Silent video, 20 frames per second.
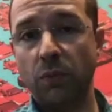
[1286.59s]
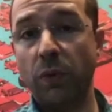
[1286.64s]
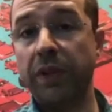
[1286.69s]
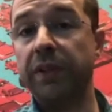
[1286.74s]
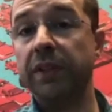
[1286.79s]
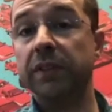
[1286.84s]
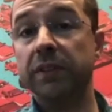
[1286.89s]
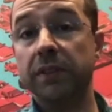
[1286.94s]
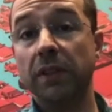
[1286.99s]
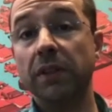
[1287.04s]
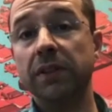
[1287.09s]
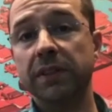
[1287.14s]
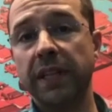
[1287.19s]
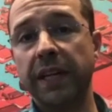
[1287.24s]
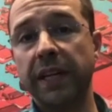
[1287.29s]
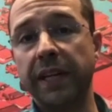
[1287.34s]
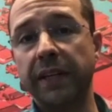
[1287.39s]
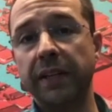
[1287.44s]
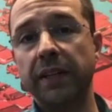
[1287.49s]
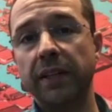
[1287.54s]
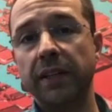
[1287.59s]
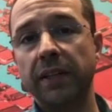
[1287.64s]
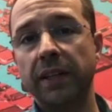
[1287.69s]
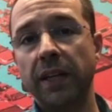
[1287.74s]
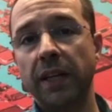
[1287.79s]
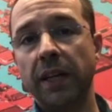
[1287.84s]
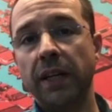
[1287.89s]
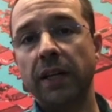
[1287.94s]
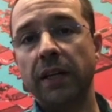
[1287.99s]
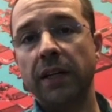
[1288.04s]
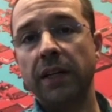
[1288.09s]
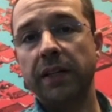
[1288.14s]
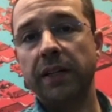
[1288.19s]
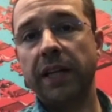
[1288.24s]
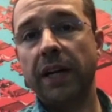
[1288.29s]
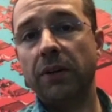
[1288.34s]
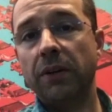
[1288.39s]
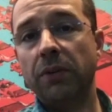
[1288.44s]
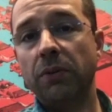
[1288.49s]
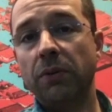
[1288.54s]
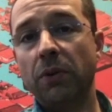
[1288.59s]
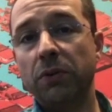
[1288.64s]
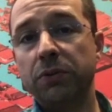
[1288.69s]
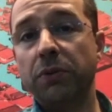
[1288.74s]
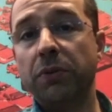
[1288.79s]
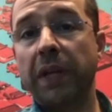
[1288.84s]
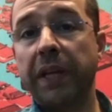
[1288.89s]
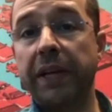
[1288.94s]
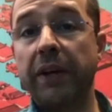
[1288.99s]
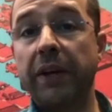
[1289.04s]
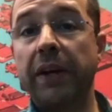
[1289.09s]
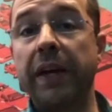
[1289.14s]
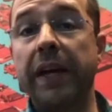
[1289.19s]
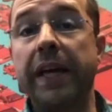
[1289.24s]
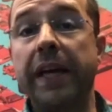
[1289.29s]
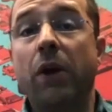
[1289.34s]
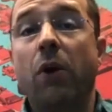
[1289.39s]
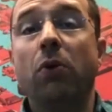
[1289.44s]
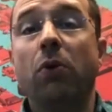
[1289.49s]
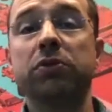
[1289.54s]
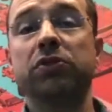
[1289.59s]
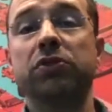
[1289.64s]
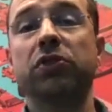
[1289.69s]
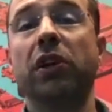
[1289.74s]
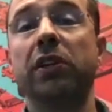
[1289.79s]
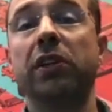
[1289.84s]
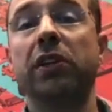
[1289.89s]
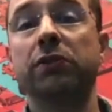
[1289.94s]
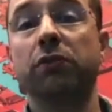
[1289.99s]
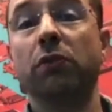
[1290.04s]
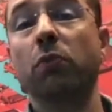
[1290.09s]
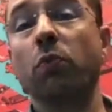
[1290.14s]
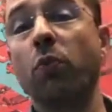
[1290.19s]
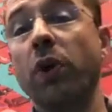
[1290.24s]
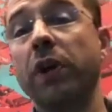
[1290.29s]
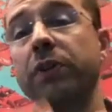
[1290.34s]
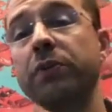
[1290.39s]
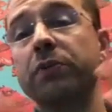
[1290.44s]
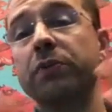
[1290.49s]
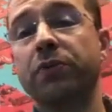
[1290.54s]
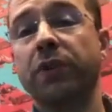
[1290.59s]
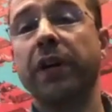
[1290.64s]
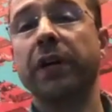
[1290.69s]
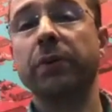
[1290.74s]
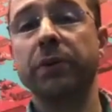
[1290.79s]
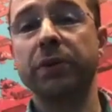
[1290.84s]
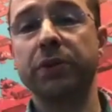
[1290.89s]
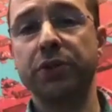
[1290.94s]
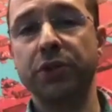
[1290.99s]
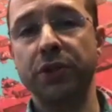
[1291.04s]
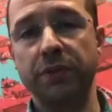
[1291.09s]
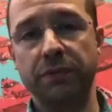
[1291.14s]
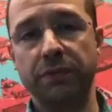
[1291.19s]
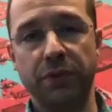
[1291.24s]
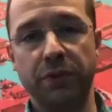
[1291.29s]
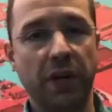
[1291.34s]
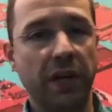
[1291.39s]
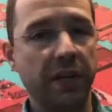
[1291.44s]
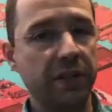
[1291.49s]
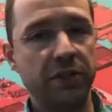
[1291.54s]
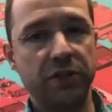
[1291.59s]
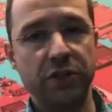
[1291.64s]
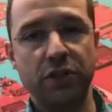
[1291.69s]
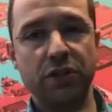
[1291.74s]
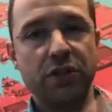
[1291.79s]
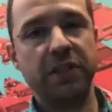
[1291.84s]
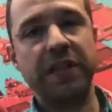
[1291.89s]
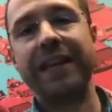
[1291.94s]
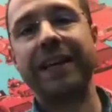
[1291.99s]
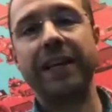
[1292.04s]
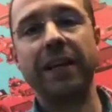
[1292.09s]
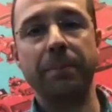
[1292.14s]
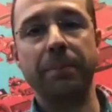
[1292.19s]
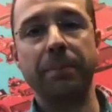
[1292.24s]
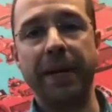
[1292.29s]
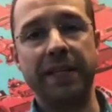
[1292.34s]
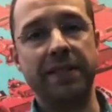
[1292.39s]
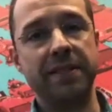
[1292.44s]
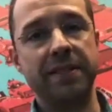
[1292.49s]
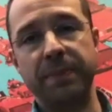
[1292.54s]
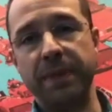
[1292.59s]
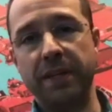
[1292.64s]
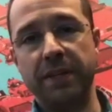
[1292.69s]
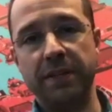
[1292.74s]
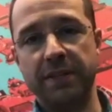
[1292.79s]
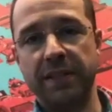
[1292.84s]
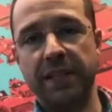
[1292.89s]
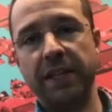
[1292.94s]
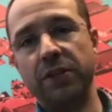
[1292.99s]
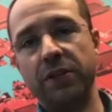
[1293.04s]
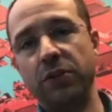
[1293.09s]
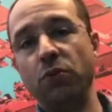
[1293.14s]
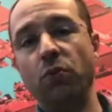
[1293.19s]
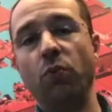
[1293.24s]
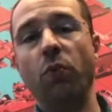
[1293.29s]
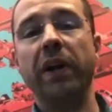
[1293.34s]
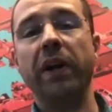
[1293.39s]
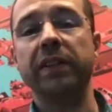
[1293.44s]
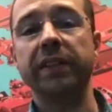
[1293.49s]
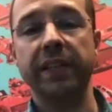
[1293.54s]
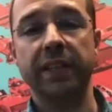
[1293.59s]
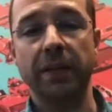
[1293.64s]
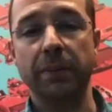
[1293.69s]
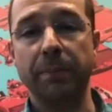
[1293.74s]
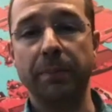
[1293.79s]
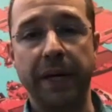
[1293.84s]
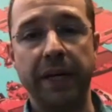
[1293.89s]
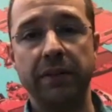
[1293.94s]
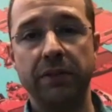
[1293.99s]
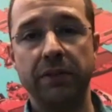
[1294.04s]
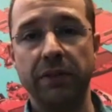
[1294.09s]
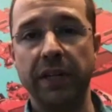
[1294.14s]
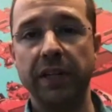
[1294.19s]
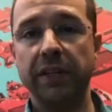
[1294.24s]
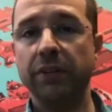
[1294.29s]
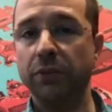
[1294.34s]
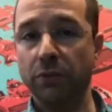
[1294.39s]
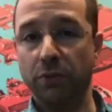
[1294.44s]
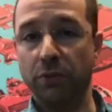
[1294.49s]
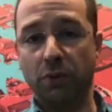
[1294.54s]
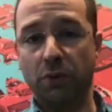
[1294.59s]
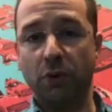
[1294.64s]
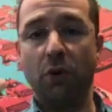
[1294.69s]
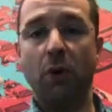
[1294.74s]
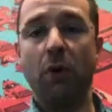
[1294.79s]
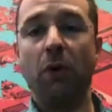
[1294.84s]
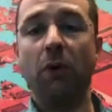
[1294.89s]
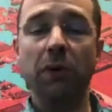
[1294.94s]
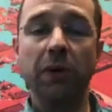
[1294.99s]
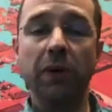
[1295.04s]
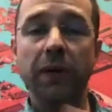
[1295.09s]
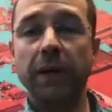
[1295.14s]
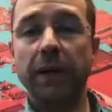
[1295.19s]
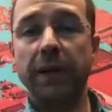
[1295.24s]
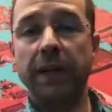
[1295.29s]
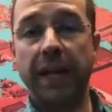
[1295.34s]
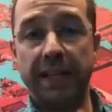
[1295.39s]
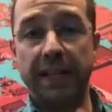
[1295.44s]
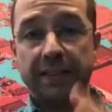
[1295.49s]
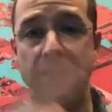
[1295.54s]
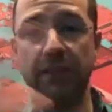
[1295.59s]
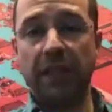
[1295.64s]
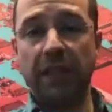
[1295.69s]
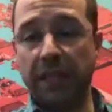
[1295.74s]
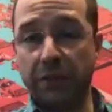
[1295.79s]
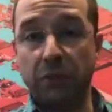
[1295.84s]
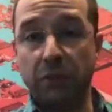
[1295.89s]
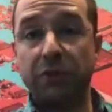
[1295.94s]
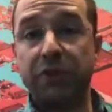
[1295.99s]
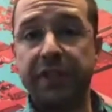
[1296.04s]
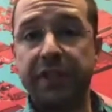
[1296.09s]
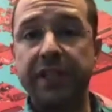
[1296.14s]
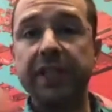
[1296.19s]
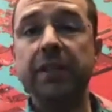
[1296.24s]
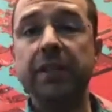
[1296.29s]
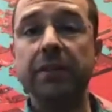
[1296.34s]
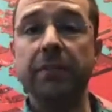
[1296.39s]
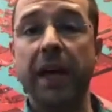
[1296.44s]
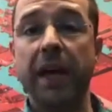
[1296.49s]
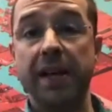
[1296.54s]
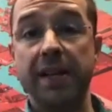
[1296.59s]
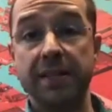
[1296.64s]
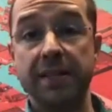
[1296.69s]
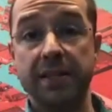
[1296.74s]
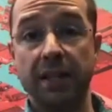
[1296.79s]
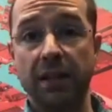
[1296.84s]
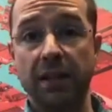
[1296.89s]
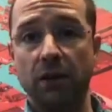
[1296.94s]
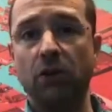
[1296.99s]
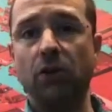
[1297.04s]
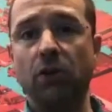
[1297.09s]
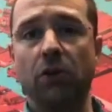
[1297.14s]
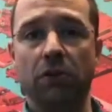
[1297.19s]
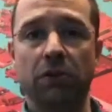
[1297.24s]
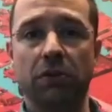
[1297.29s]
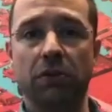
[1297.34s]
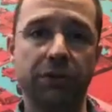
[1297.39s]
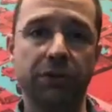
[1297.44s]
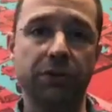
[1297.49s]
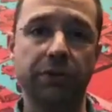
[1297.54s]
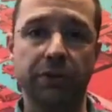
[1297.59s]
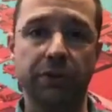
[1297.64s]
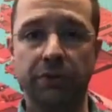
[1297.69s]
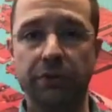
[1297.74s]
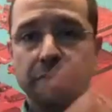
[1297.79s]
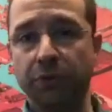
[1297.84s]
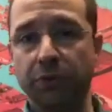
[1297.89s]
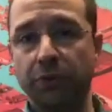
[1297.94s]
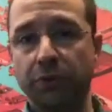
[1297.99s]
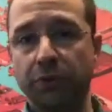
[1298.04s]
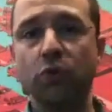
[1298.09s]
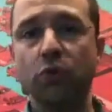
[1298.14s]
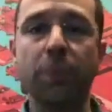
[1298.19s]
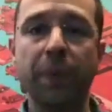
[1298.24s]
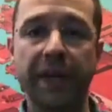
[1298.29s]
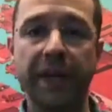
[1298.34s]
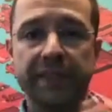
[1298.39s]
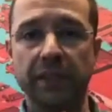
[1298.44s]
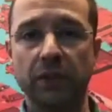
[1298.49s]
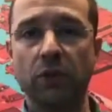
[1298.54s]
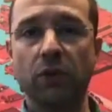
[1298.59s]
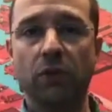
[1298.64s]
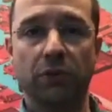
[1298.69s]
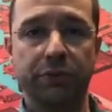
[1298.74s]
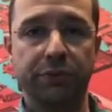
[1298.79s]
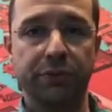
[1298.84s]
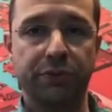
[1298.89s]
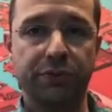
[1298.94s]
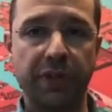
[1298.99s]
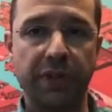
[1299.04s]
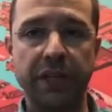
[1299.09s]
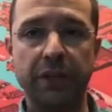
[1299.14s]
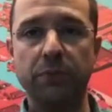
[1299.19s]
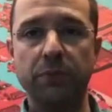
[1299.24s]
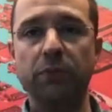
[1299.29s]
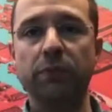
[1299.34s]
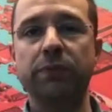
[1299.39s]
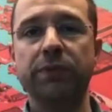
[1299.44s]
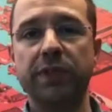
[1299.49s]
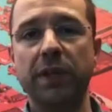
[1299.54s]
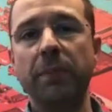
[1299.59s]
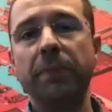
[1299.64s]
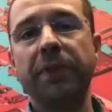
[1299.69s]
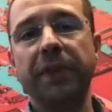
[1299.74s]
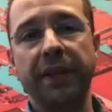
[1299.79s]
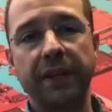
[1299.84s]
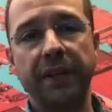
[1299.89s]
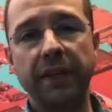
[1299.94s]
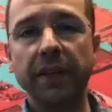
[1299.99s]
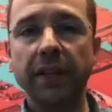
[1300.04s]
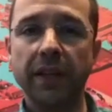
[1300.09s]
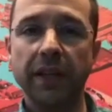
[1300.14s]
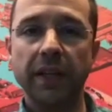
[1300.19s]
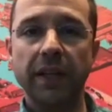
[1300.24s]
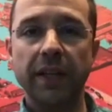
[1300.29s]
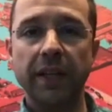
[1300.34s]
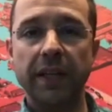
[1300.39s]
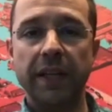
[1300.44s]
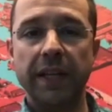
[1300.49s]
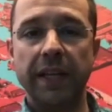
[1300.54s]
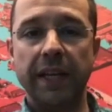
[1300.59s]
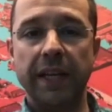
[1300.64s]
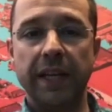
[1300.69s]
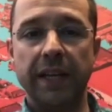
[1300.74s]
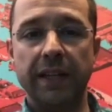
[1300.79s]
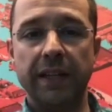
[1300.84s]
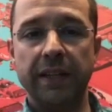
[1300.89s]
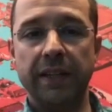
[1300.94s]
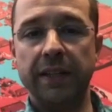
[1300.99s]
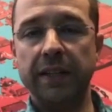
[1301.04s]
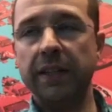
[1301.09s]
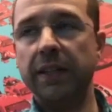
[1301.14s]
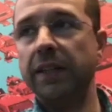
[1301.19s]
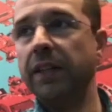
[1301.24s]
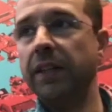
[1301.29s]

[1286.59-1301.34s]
this looks like. Now, also like it all starts from what you're trying to achieve. You're not just taking bets because like you want to take a bet, right? Your goal as like your team has a goal, your group has a goal. You're trying to move something. And